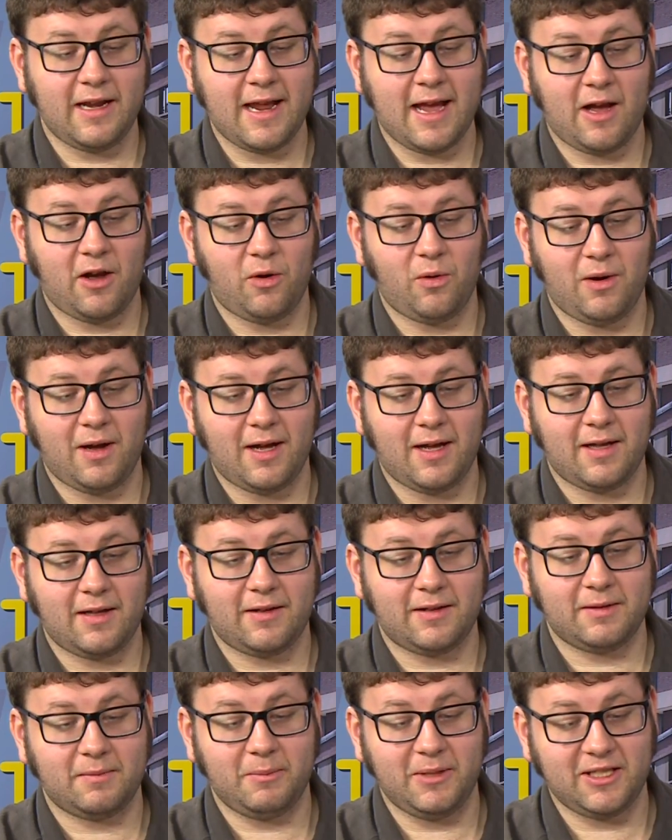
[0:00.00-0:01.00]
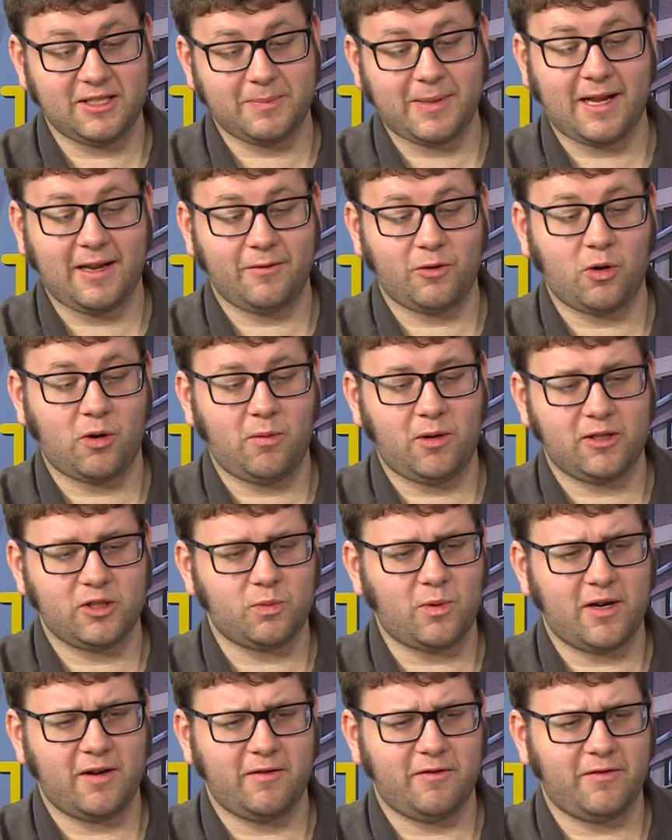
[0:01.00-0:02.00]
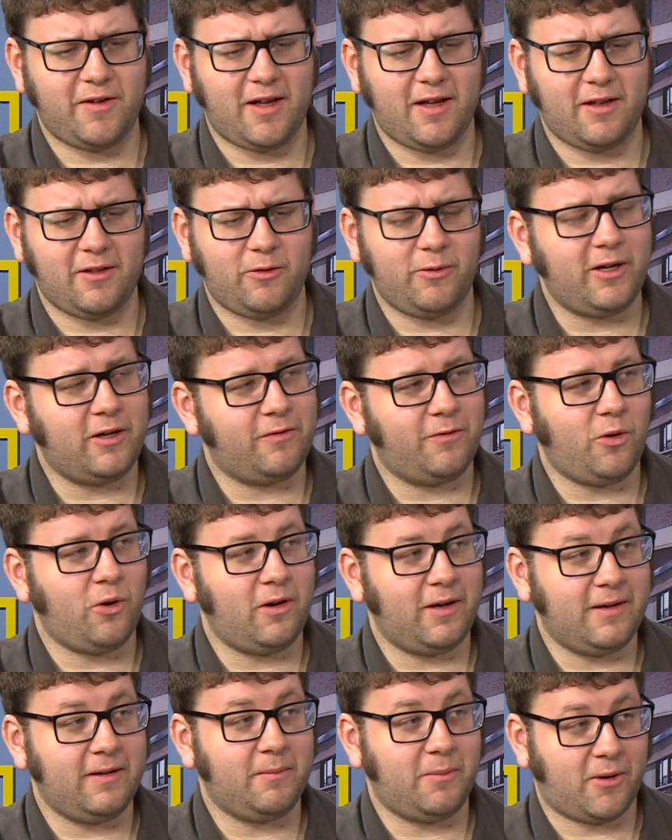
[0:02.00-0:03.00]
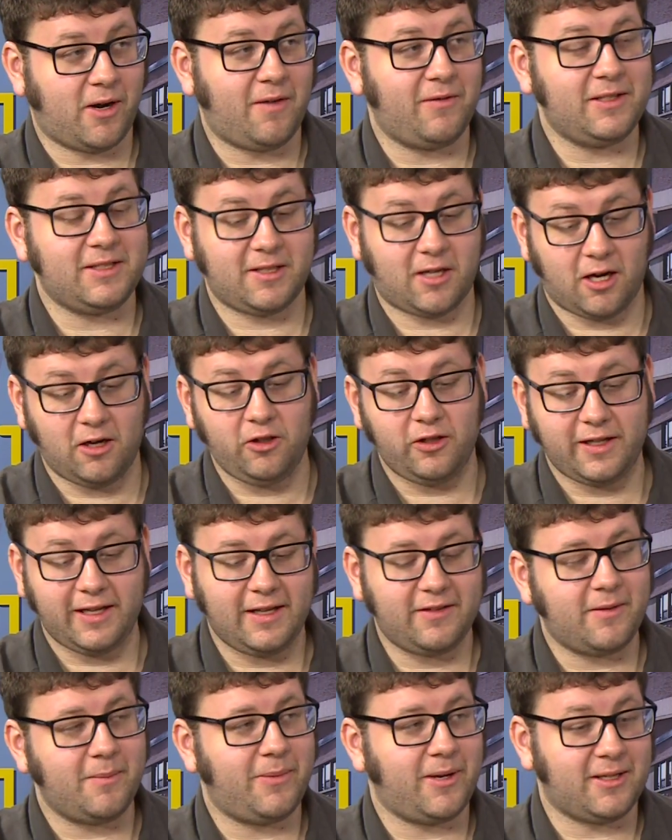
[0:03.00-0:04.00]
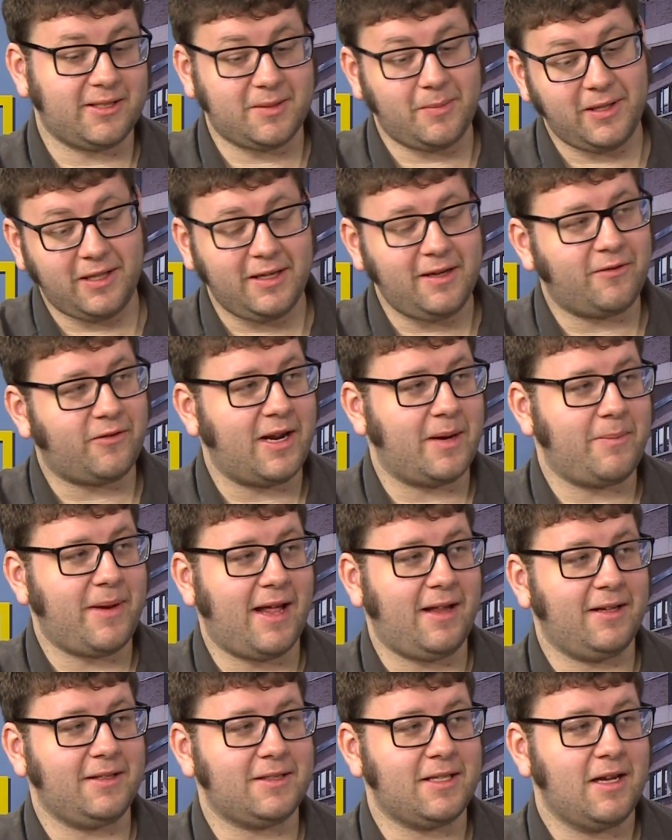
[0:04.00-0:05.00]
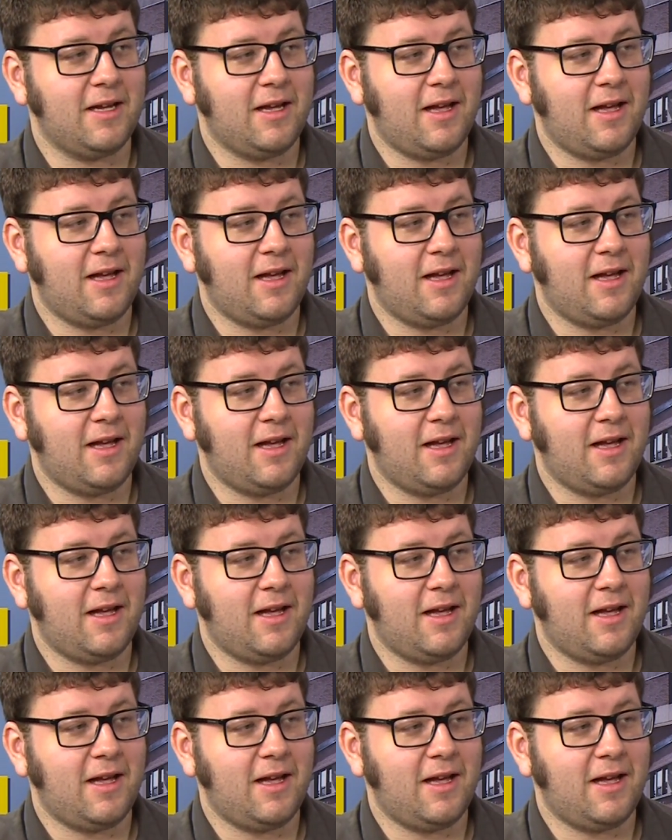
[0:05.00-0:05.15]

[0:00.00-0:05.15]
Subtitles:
Now, the municipality of Cornwall is one of 3 or 4 in the province that are looking at the possibility of ranked ballots.